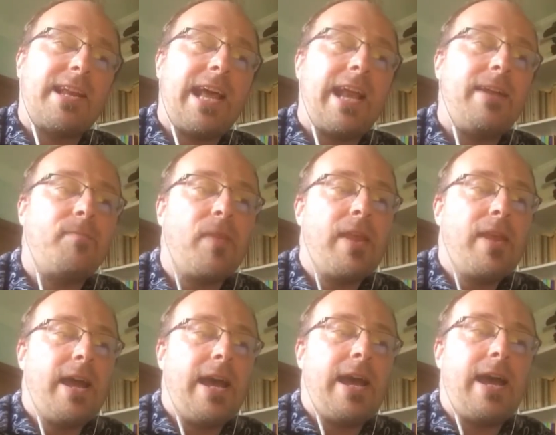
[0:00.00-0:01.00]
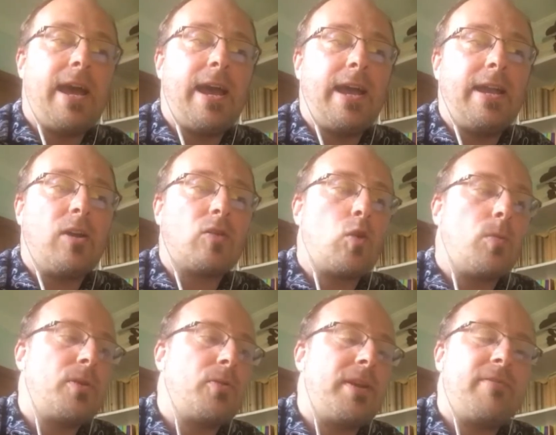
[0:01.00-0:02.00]
And then in
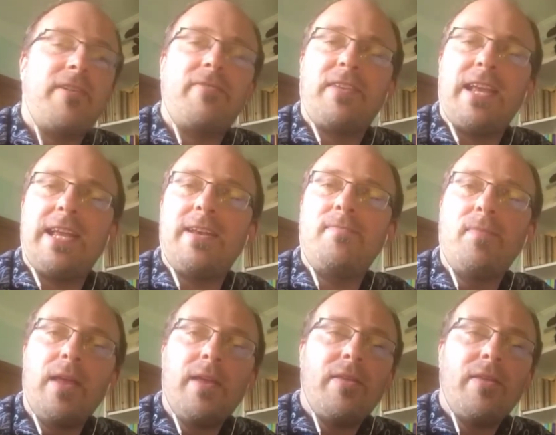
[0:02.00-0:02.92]
October 2015,